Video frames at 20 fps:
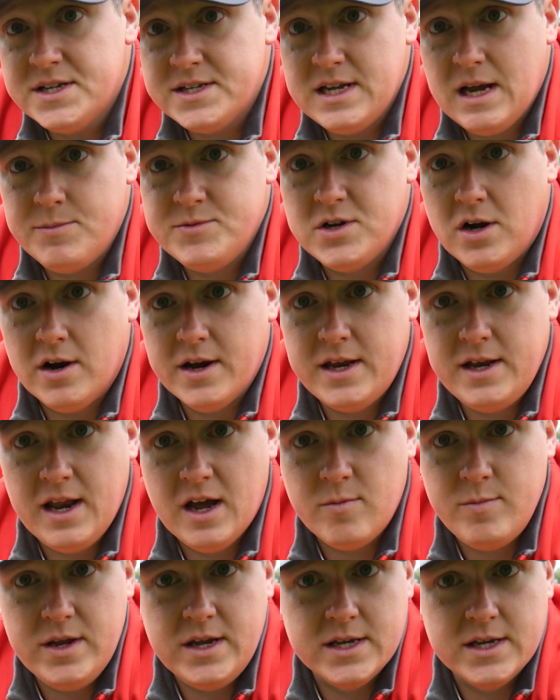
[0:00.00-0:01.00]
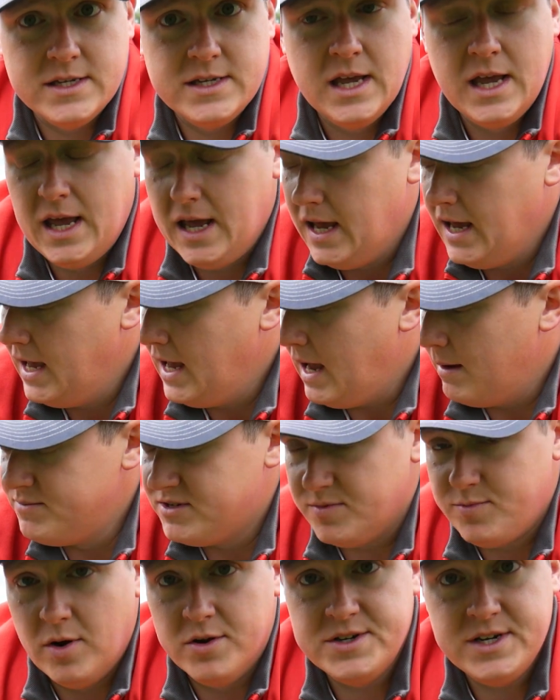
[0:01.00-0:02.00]
to stop talking now because I'm
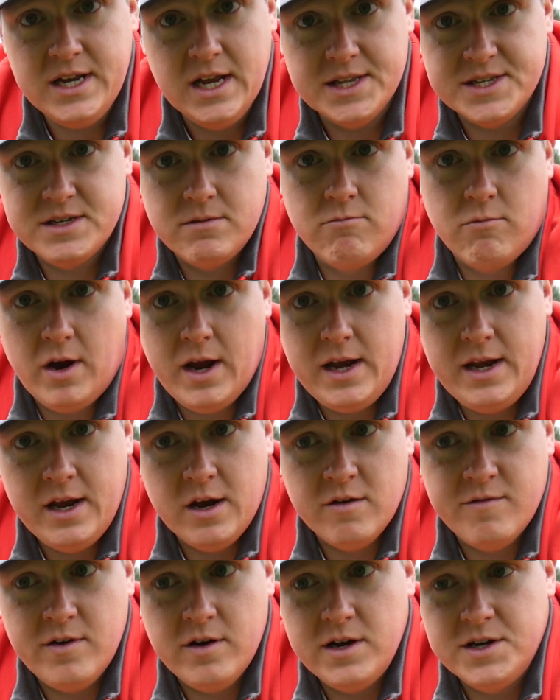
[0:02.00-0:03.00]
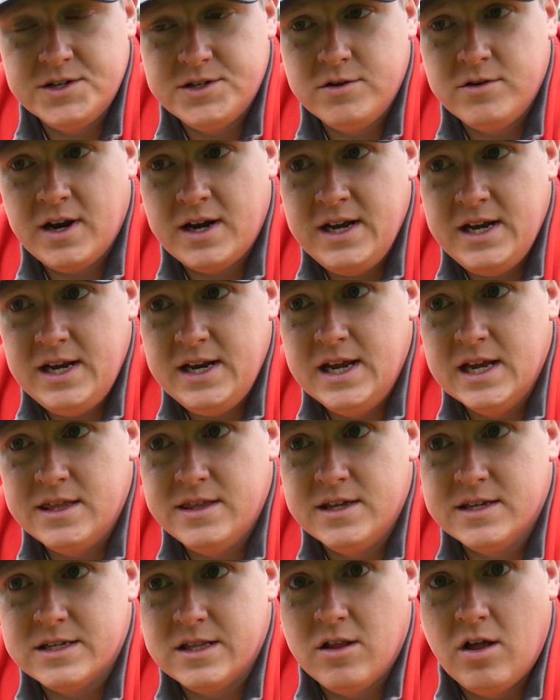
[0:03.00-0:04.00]
supposed to get some rain here very soon. I need to get
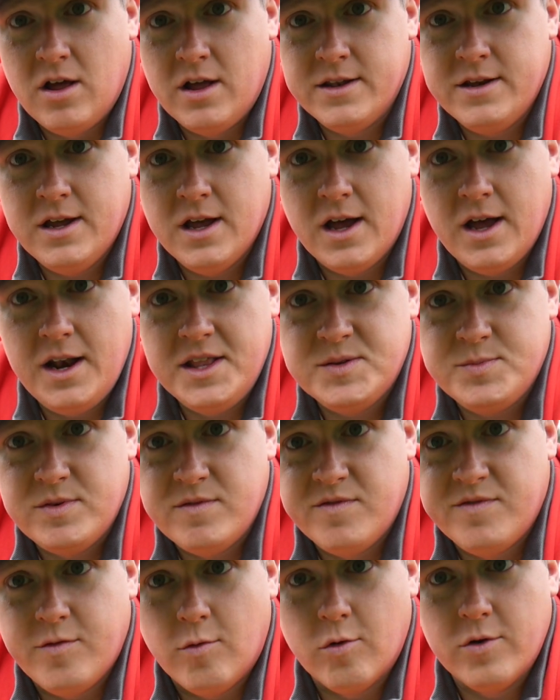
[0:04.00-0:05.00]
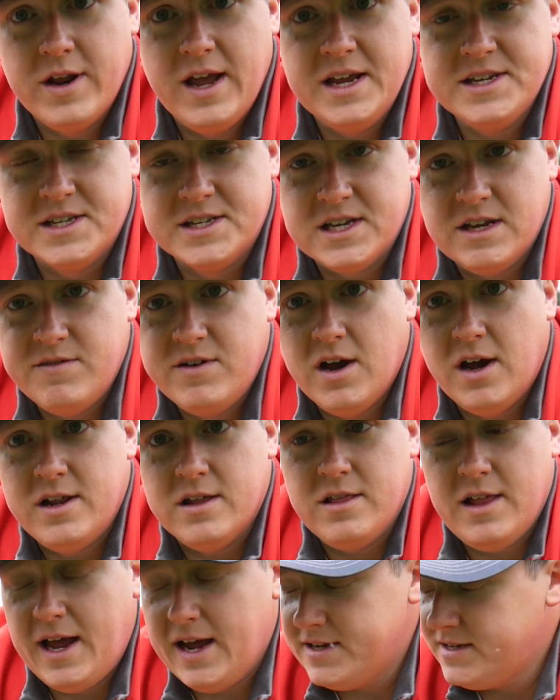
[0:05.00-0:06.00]
this lawn cut. It's been 4 days since I've cut
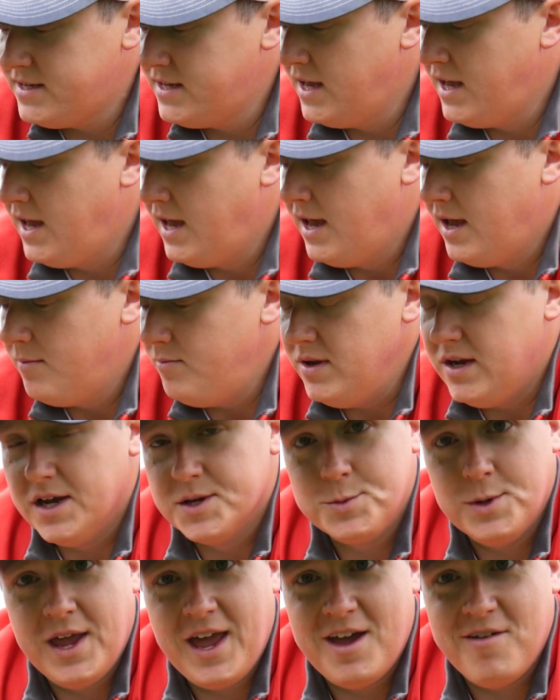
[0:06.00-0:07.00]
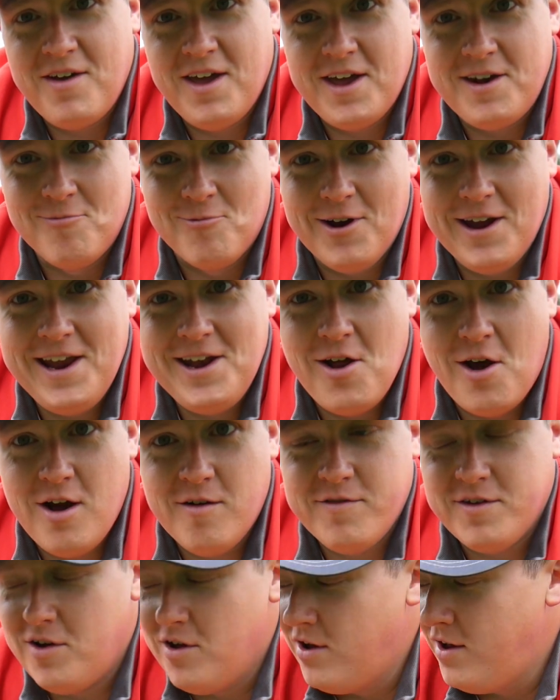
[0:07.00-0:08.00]
it last because we have had rain
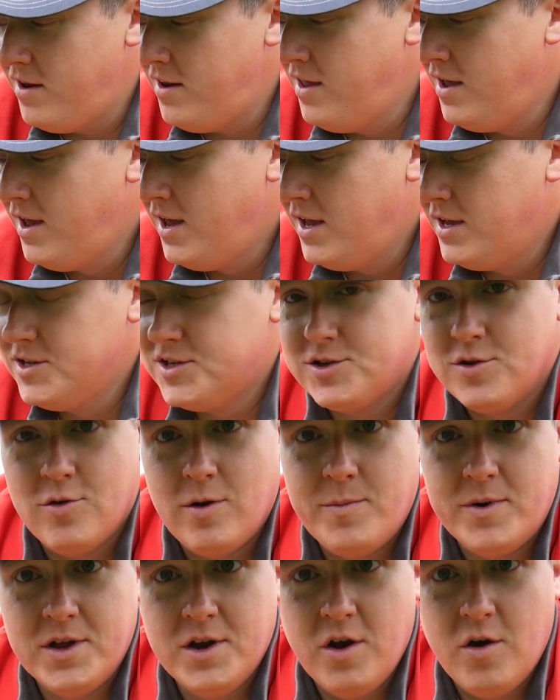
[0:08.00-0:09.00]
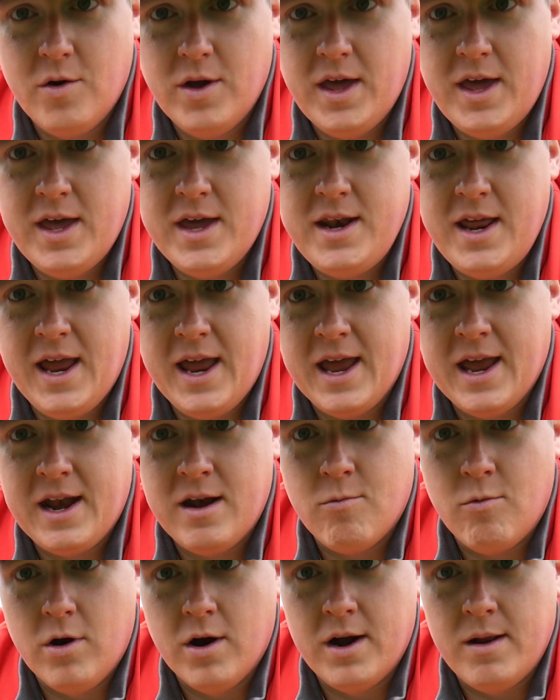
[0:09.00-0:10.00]
off and on. So I'm going to go ahead
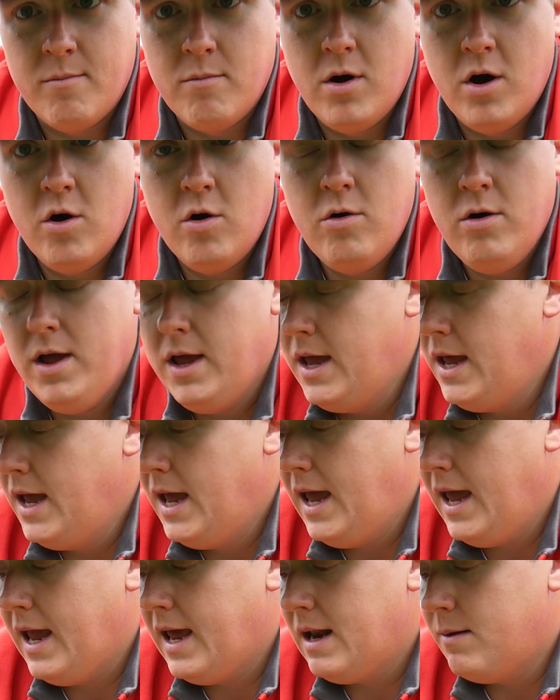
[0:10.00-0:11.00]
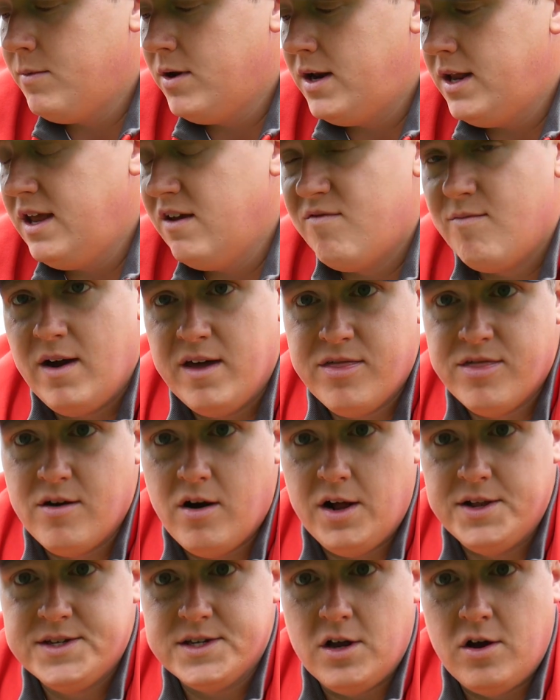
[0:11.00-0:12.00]
and we're going to mow, and I'm going to give my
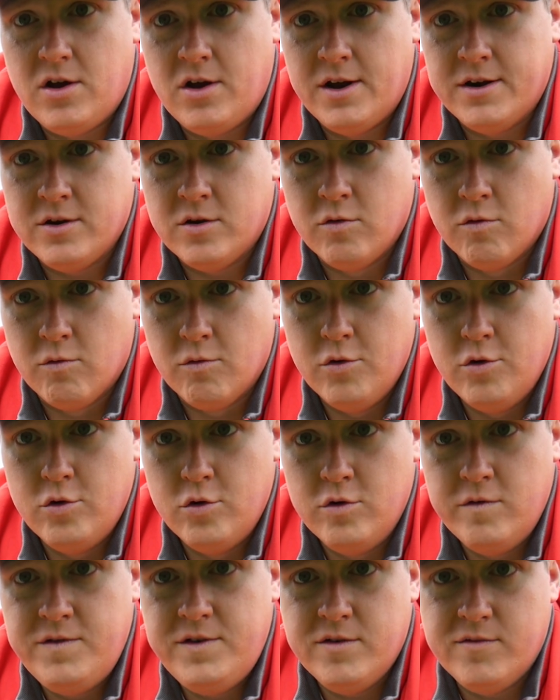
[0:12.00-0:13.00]
thoughts on grooved